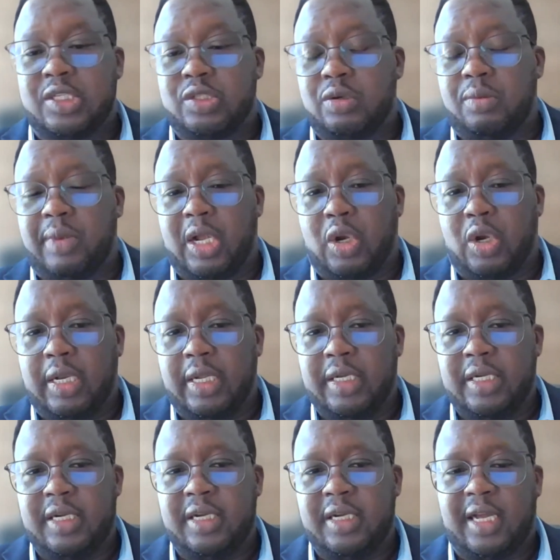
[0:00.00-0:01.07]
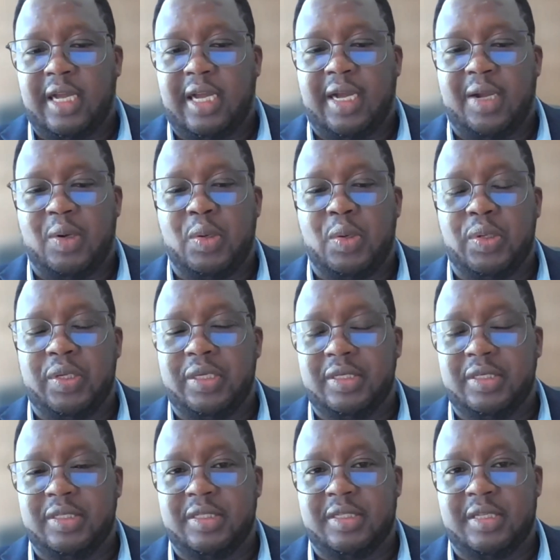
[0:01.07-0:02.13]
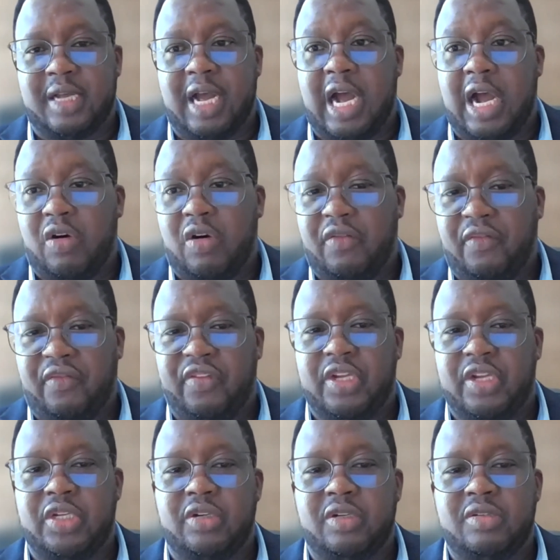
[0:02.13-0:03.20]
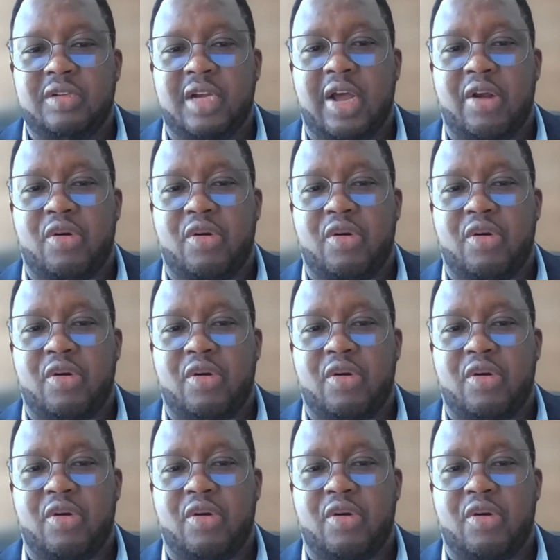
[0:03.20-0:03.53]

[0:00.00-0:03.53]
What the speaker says: So my colleague who is of video,